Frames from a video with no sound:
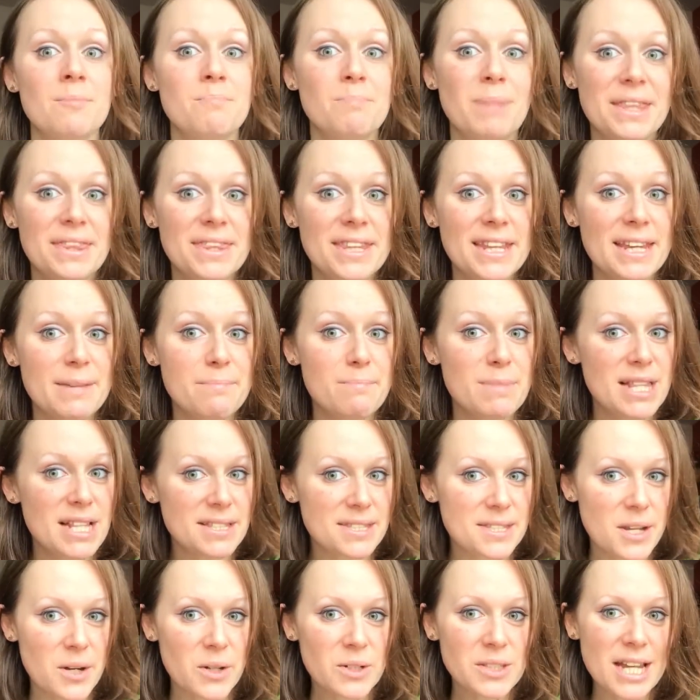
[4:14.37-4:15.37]
But the
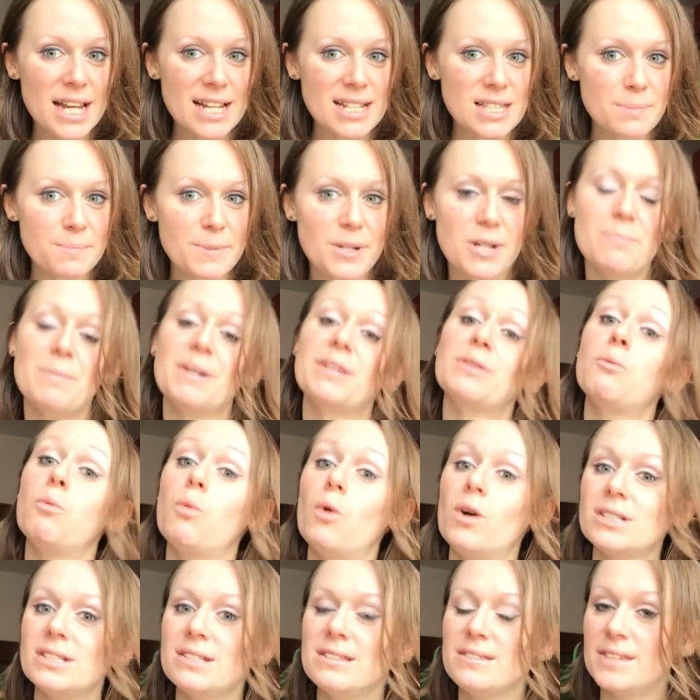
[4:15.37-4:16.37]
Minnesota experiment
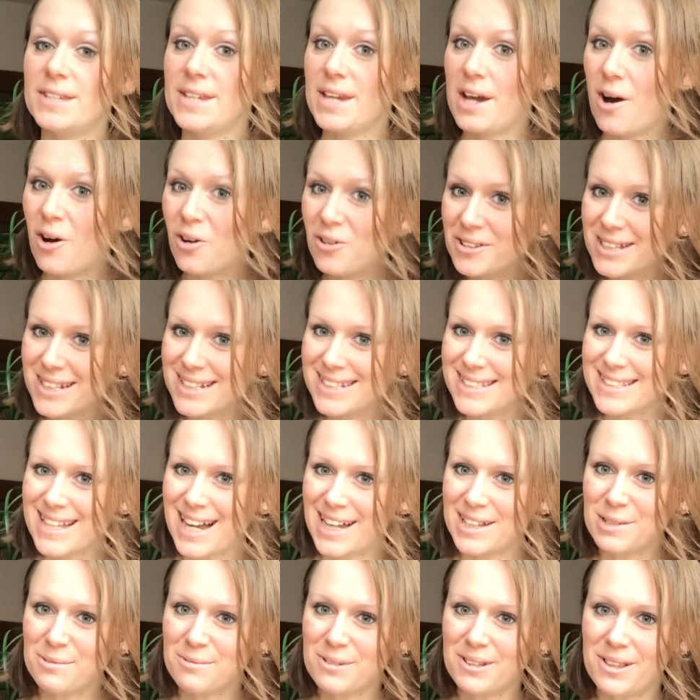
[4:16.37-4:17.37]
wasn't the only
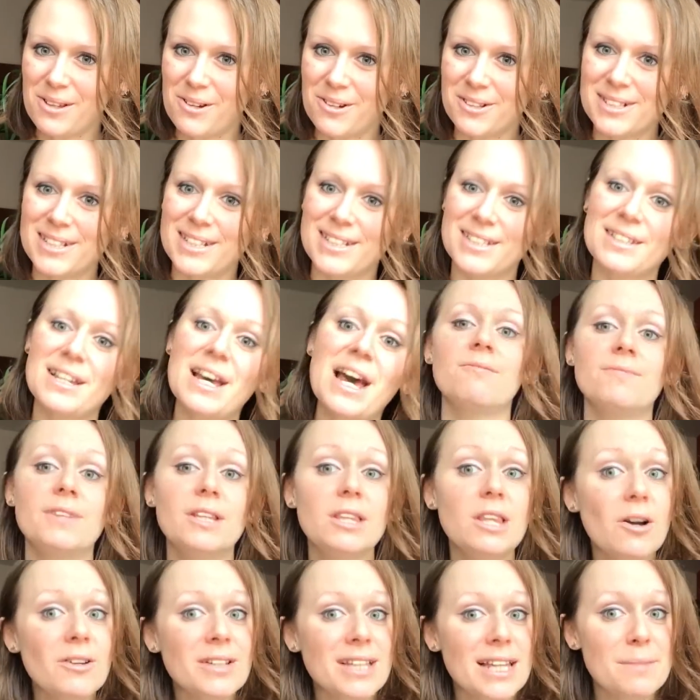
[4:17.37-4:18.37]
study we looked at. We
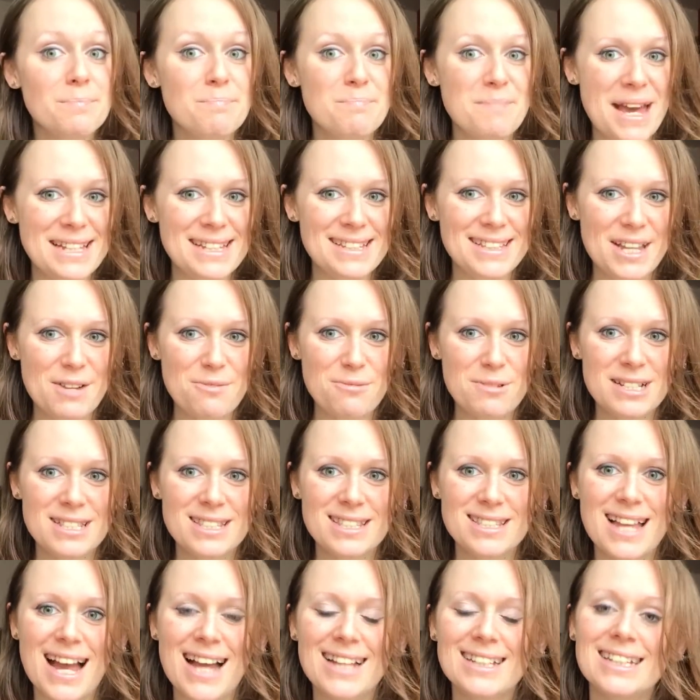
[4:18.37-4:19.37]
looked at many
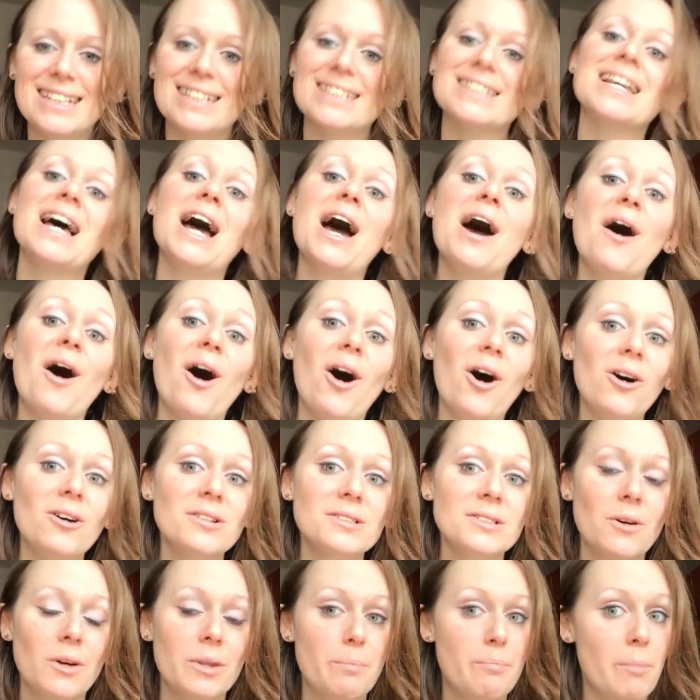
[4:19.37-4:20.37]
different studies,
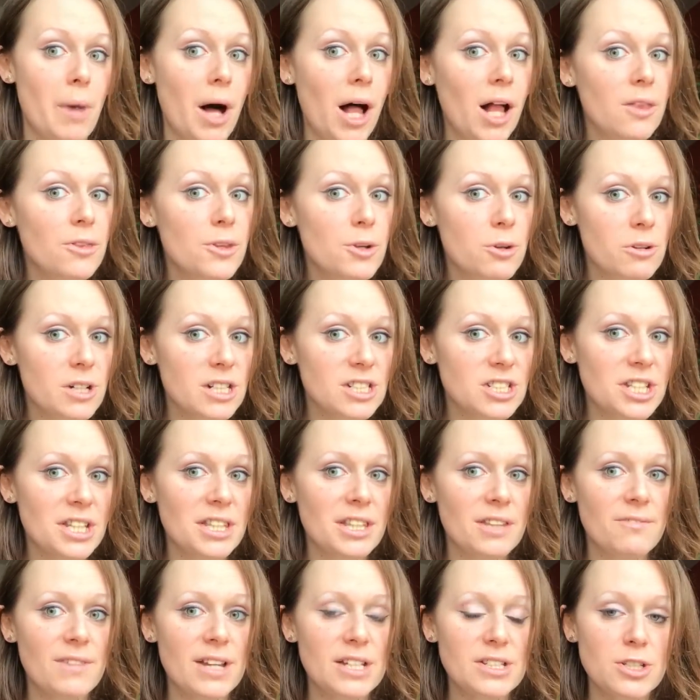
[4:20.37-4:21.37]
also on malnourished
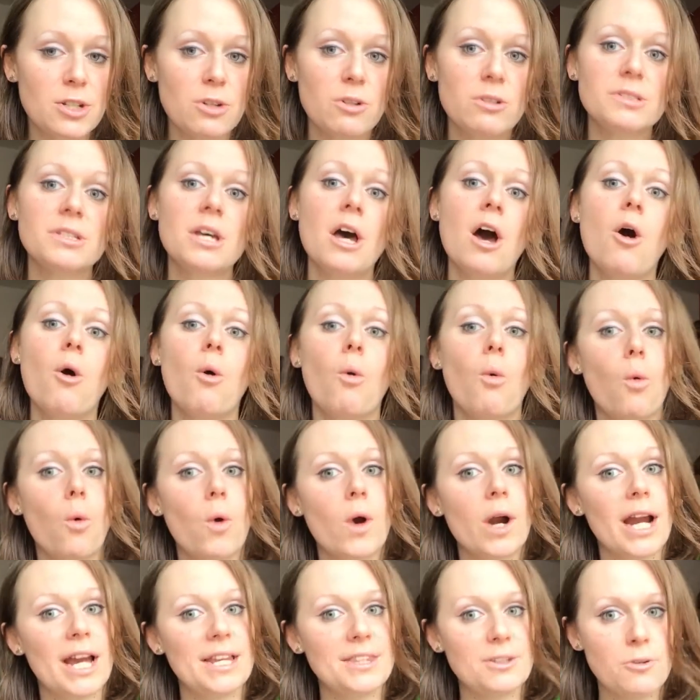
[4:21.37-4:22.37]
individuals
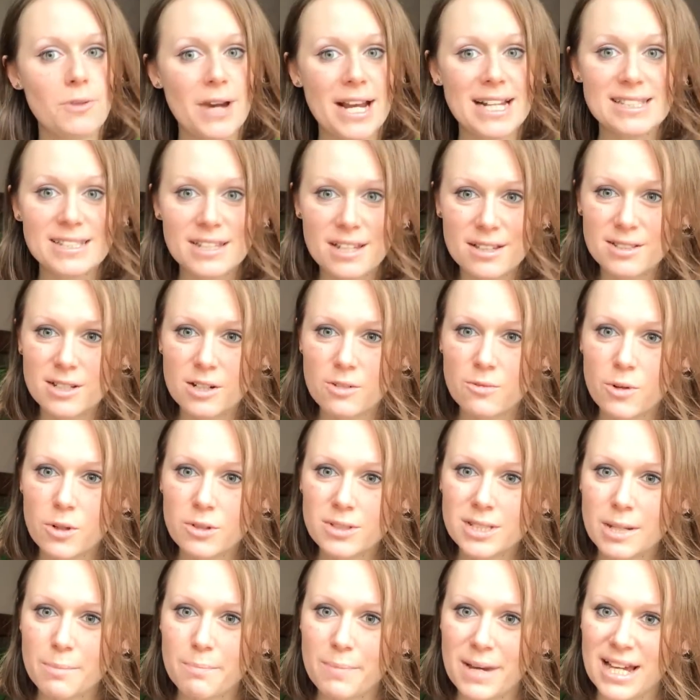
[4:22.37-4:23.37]
or anorexia
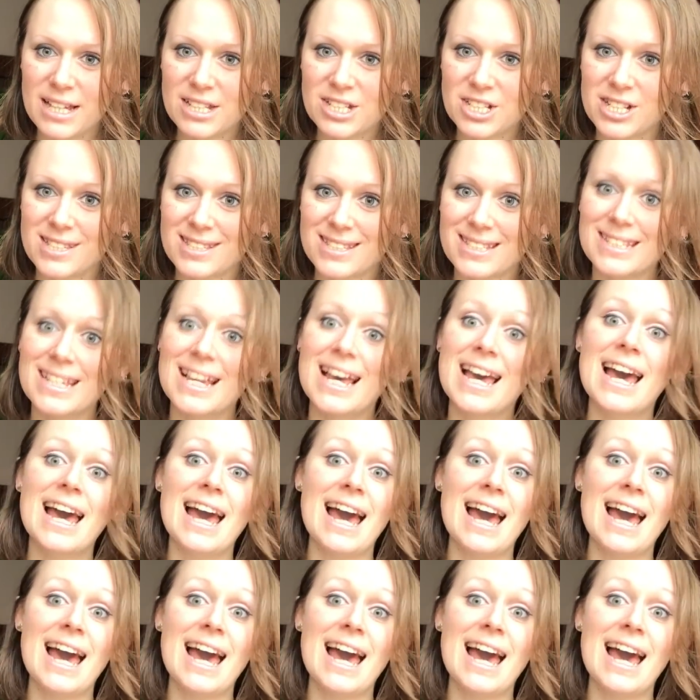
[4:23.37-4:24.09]
nervosa patients.